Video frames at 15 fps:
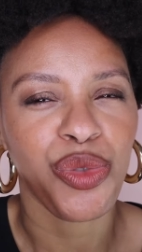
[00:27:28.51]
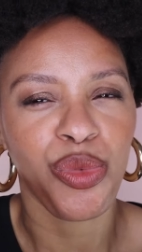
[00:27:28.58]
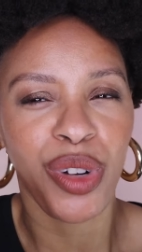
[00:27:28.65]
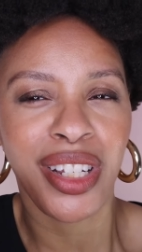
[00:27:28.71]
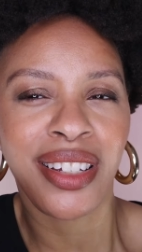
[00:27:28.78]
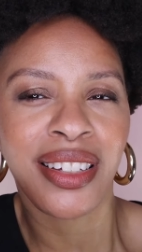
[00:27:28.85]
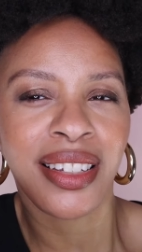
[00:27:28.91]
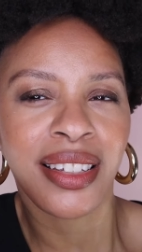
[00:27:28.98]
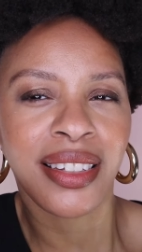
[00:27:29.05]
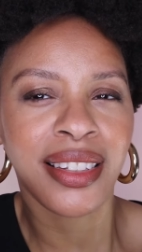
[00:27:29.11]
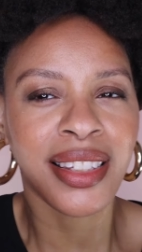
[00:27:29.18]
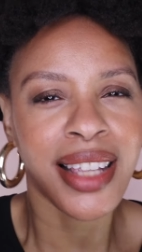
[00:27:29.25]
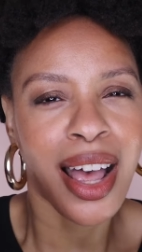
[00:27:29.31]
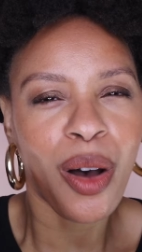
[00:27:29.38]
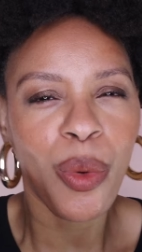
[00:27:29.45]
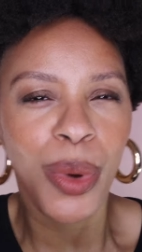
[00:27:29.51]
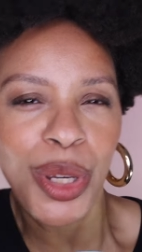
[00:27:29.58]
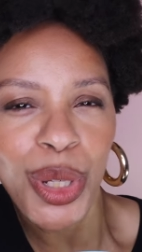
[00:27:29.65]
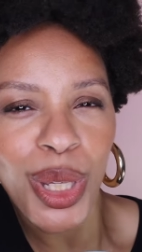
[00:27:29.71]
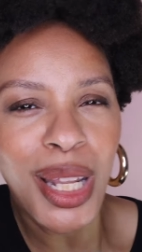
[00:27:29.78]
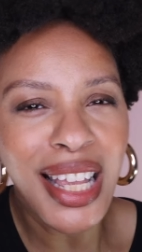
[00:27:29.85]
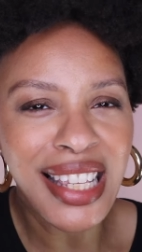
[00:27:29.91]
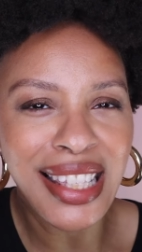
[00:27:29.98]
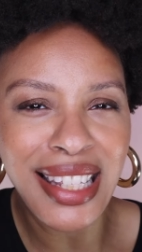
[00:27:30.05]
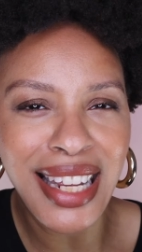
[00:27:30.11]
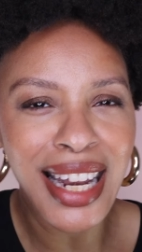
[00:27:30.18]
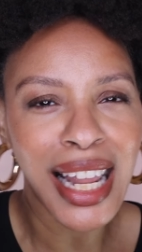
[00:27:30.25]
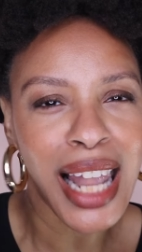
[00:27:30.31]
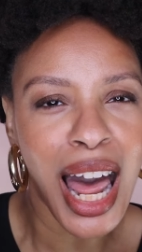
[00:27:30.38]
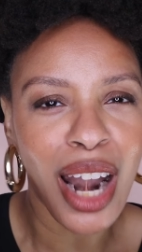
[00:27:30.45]
wish sale wish list
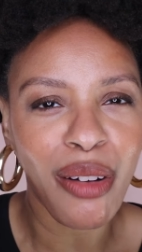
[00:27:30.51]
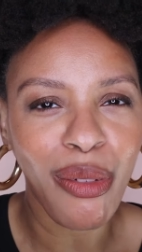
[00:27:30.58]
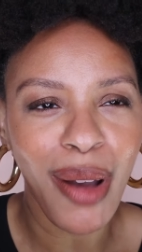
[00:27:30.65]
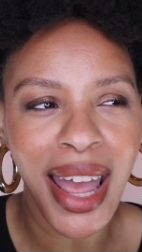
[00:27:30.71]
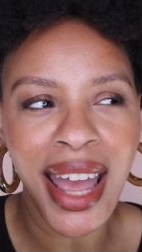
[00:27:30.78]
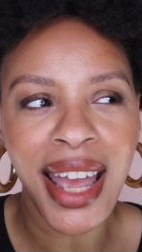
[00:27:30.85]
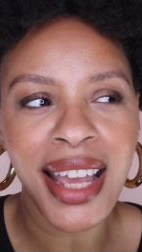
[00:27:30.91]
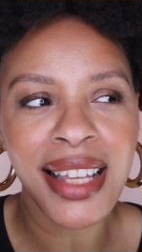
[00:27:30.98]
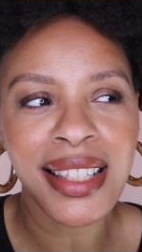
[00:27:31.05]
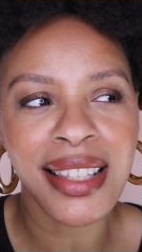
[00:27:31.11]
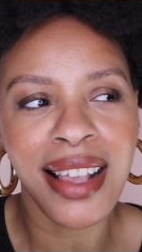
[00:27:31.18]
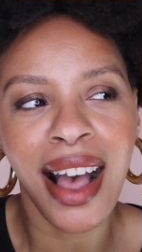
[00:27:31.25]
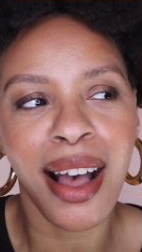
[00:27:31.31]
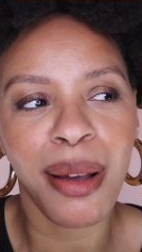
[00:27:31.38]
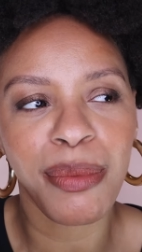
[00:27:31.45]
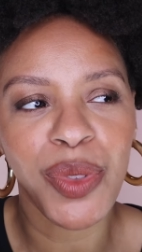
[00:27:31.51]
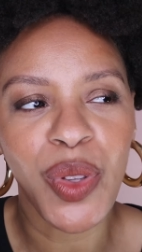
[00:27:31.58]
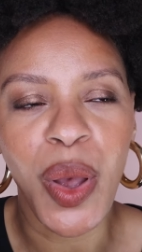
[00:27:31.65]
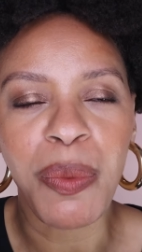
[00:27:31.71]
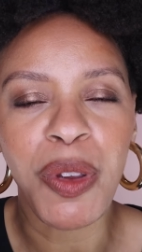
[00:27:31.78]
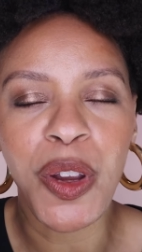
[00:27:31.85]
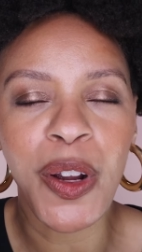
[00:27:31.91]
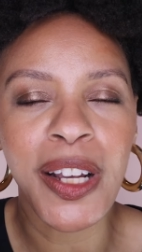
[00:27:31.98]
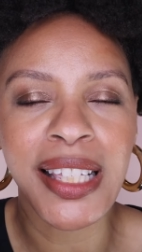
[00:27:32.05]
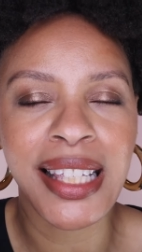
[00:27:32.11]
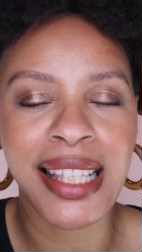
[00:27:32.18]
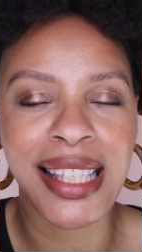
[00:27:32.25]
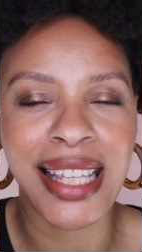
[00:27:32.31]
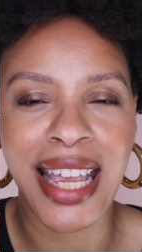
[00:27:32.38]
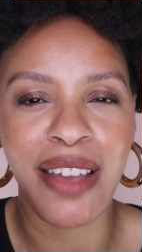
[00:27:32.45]
in a lot of ways. So I'm curious
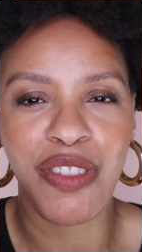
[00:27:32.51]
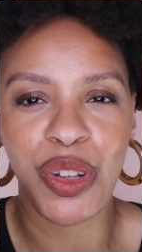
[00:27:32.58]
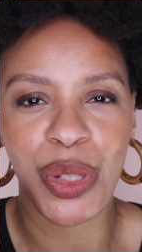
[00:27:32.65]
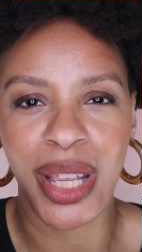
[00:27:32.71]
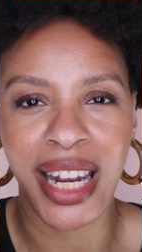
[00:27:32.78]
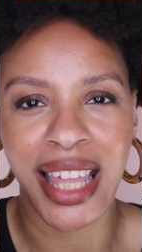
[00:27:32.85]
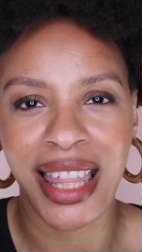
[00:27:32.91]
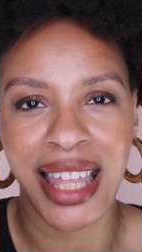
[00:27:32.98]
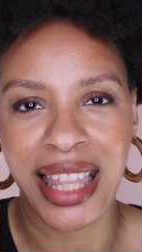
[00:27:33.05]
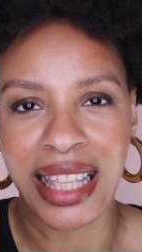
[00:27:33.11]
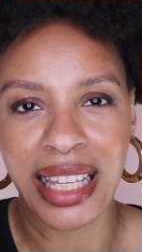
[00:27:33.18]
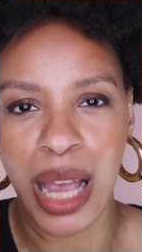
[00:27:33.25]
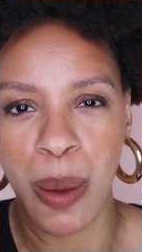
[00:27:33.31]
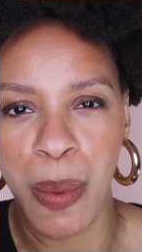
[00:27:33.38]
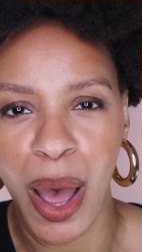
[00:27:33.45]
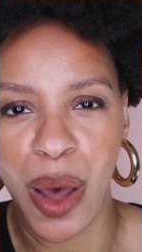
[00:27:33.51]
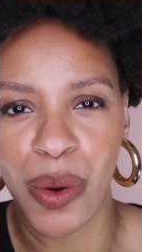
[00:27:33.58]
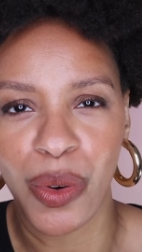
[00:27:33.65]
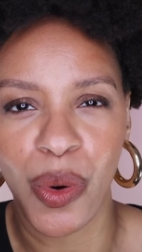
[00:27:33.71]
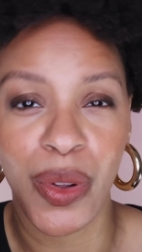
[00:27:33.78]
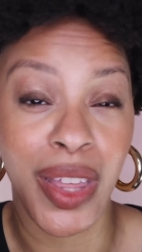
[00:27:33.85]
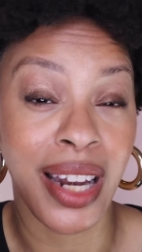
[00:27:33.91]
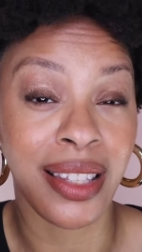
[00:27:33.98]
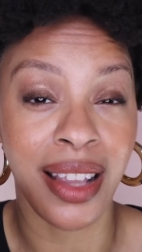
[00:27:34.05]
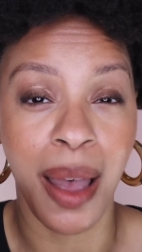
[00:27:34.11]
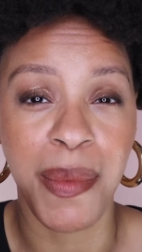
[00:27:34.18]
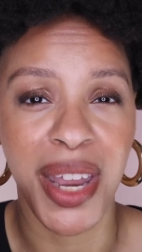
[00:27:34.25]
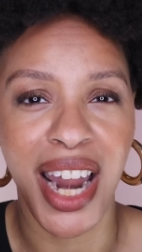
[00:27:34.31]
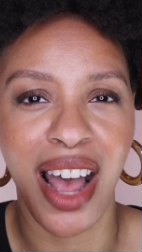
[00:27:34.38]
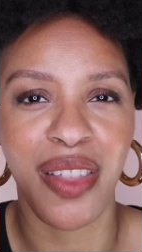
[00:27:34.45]
to see if there's anything that's come out or that is
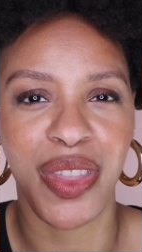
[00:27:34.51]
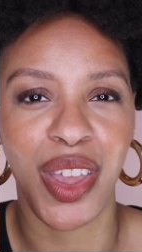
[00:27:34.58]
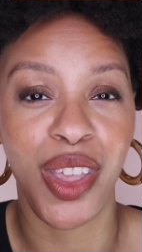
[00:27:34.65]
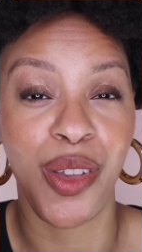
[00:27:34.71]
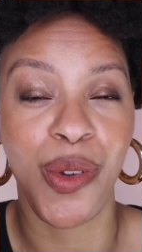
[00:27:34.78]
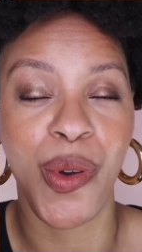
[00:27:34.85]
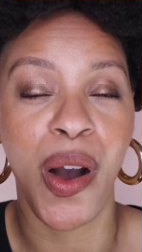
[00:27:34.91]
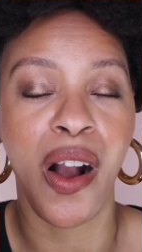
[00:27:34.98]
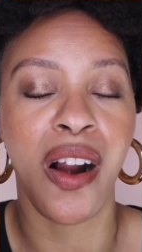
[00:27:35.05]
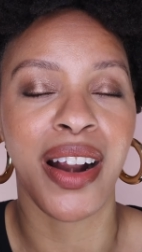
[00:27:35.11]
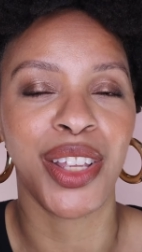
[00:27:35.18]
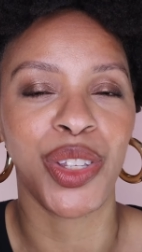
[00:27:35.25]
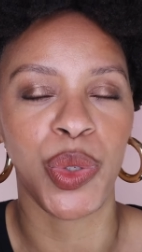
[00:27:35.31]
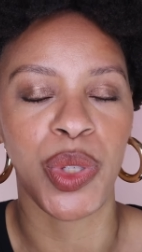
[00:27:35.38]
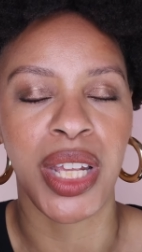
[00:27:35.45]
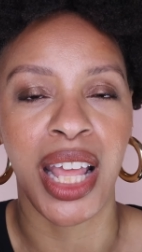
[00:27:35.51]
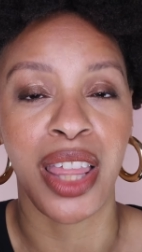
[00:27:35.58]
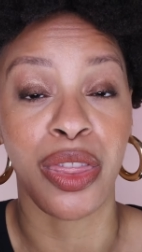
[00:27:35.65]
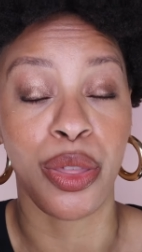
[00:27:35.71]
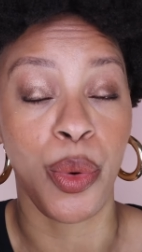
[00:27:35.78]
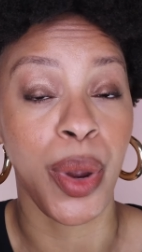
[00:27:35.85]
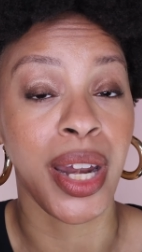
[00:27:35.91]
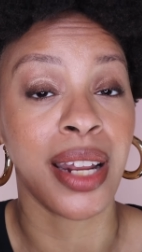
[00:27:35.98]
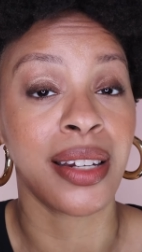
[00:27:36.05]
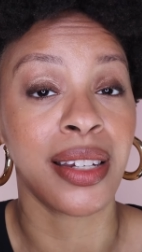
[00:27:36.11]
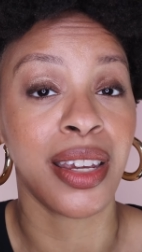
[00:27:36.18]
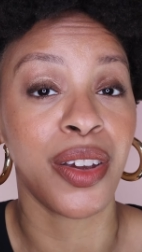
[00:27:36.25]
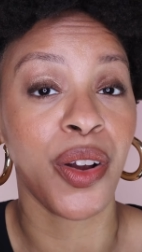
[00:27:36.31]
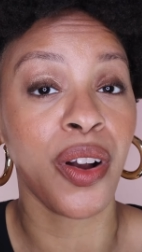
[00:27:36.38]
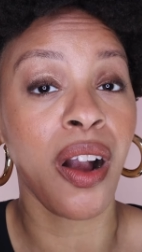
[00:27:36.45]
coming out that you are interested in throwing
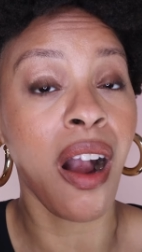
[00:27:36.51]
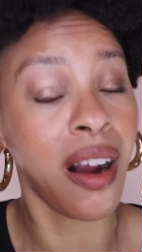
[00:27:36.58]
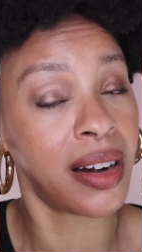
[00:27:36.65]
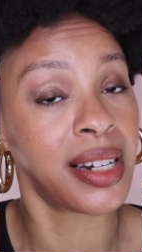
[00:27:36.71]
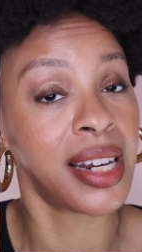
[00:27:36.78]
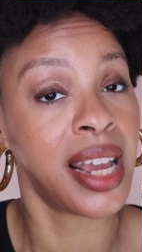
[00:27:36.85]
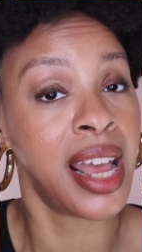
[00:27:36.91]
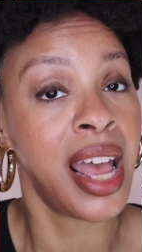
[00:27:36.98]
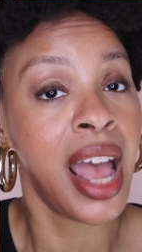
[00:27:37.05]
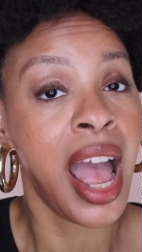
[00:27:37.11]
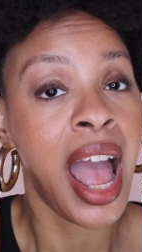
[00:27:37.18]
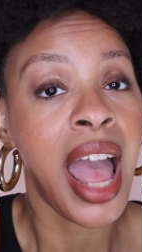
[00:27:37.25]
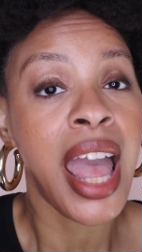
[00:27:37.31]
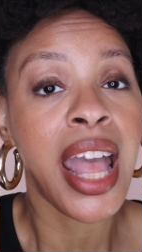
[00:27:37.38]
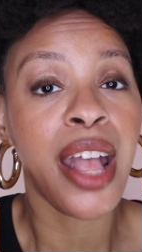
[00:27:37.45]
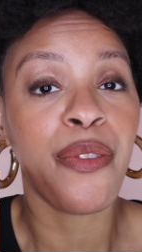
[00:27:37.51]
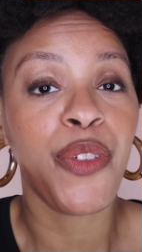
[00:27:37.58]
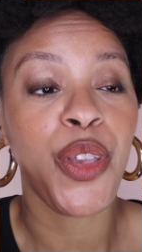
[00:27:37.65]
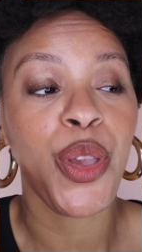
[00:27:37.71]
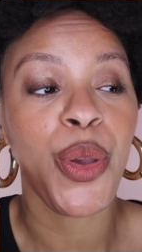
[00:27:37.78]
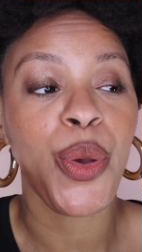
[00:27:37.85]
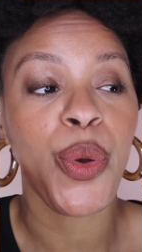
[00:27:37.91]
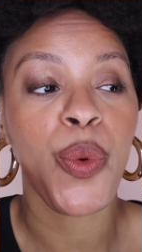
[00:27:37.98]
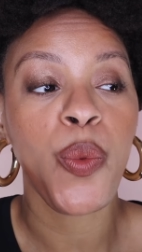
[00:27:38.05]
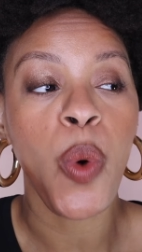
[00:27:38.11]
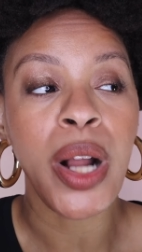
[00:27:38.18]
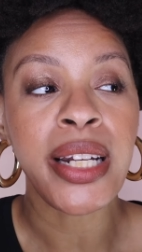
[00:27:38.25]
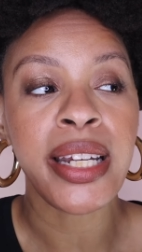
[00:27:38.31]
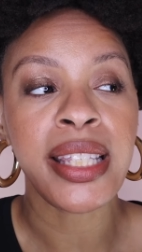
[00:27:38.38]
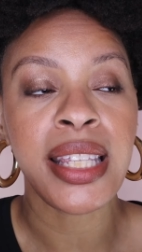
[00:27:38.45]
into your cart. If you
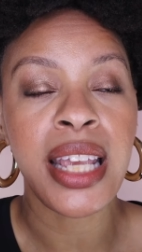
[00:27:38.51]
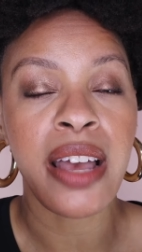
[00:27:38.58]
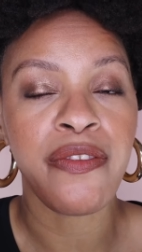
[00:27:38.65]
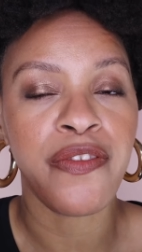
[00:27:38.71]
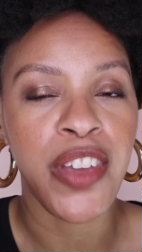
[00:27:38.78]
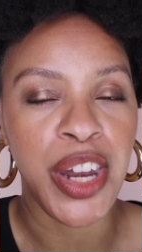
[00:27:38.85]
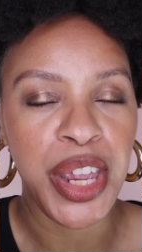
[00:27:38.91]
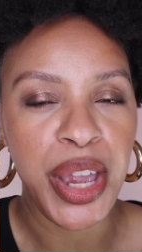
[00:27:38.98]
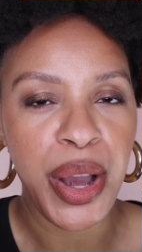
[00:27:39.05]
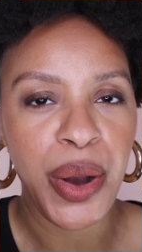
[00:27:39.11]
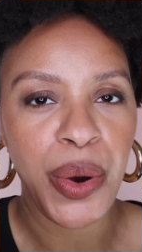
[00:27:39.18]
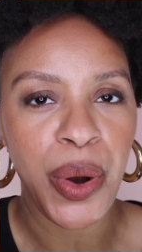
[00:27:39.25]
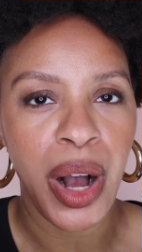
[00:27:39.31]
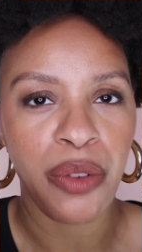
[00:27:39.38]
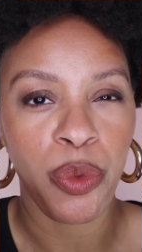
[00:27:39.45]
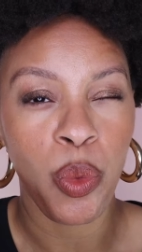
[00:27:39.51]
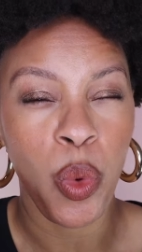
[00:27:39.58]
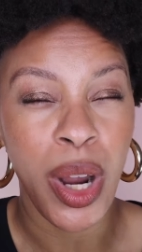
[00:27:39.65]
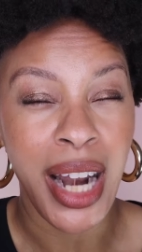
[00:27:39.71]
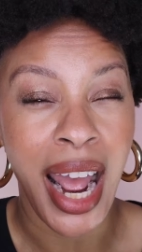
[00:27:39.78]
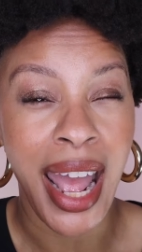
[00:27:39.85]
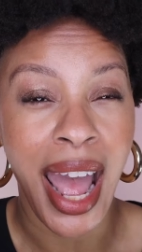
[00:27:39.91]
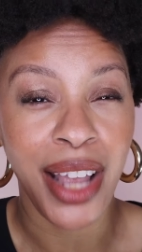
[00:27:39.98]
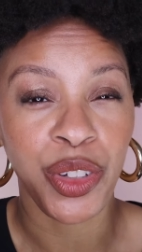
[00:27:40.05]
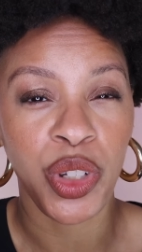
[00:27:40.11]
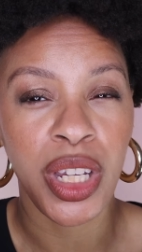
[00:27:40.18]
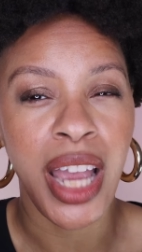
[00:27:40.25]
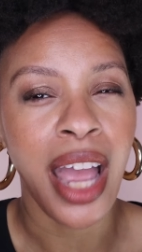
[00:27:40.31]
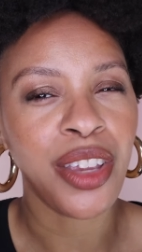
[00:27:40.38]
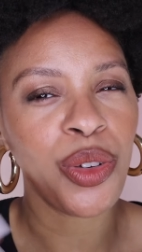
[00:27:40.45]
want to see a video of what
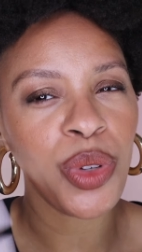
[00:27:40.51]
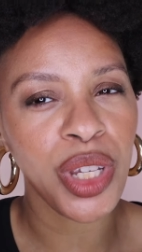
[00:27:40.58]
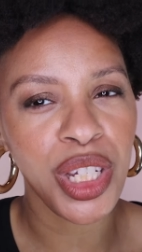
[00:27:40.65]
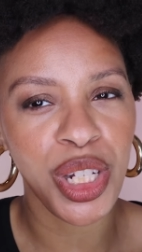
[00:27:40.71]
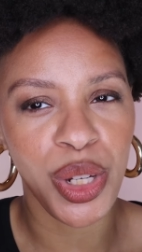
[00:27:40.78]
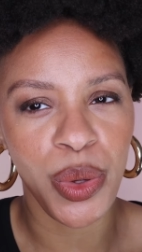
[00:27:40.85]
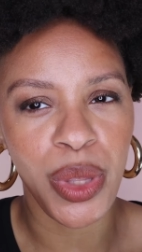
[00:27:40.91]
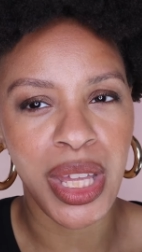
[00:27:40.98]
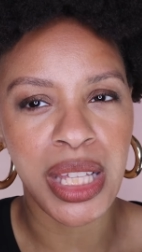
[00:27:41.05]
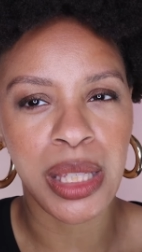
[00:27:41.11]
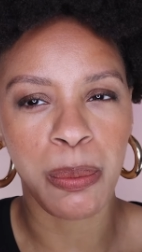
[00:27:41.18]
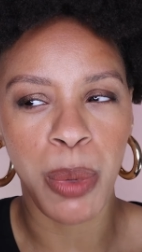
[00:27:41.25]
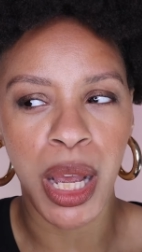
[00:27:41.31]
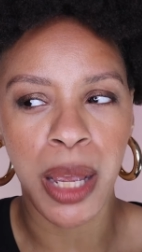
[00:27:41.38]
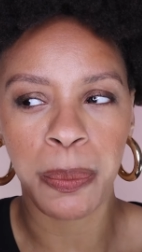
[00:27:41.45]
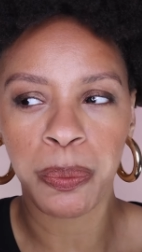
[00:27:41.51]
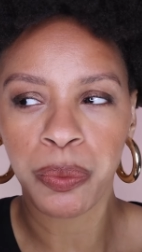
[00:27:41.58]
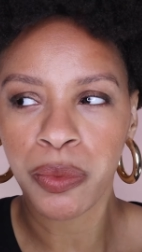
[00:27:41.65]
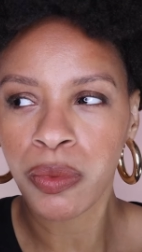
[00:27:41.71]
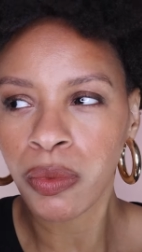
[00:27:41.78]
I usually do this, but